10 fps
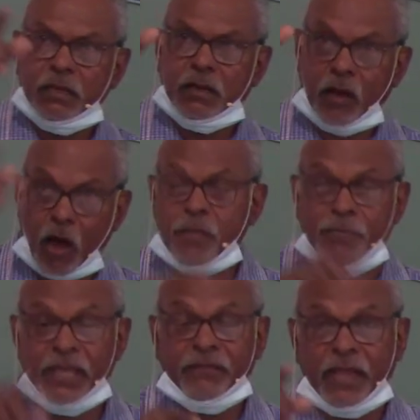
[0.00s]
I
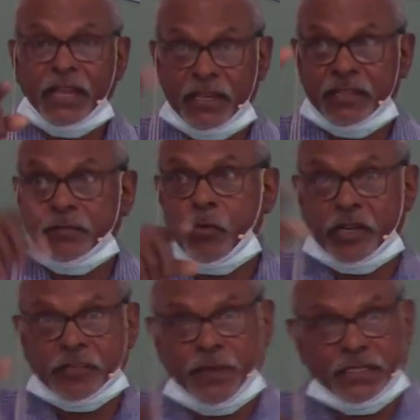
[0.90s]
believe that it is more
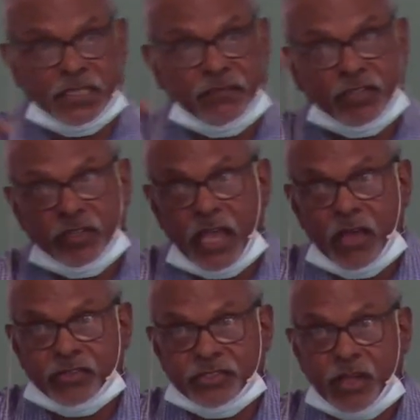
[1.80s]
expensive to go
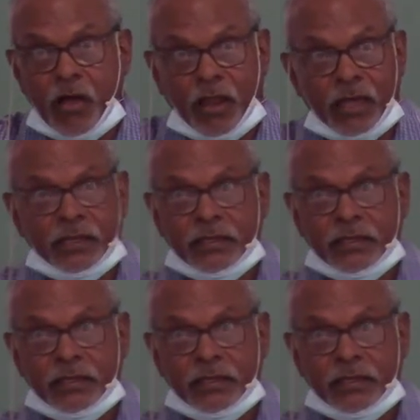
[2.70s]
solar,